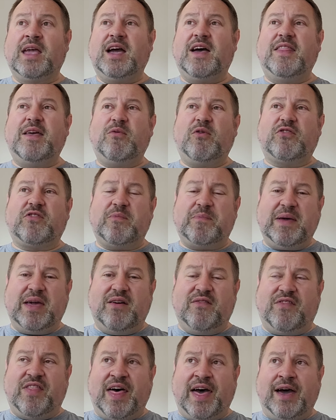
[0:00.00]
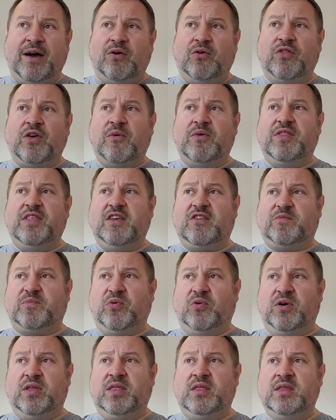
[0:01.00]
And there was a bit of that, although at this
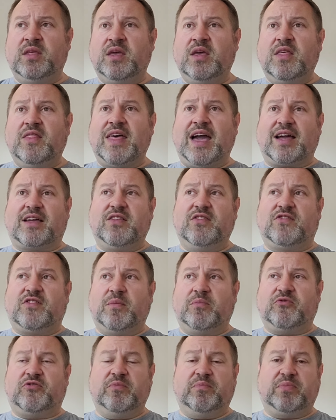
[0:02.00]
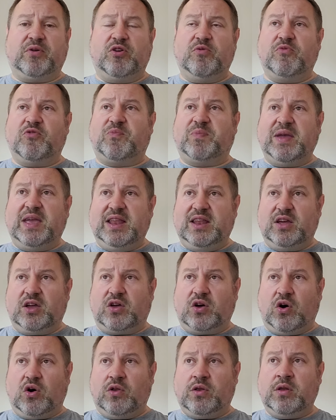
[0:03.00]
point, that consumption boom has been and
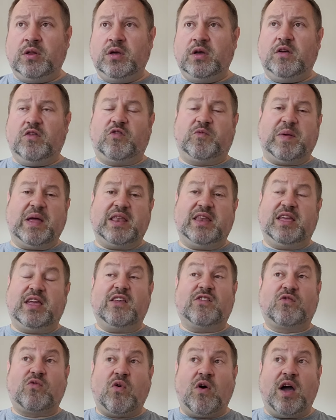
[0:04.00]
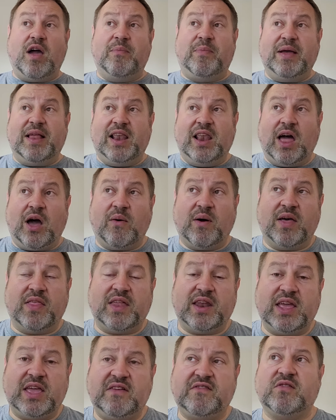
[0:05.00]
gone, and spending is quite a bit lower
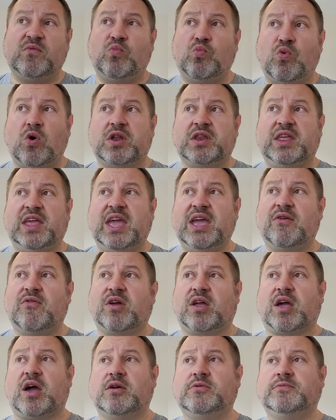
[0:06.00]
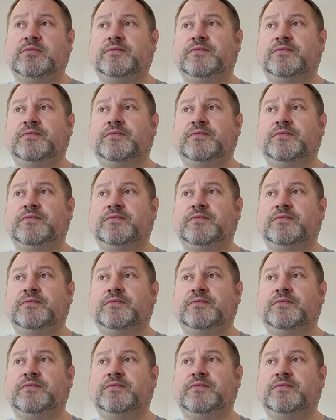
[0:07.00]
than even 1 year ago,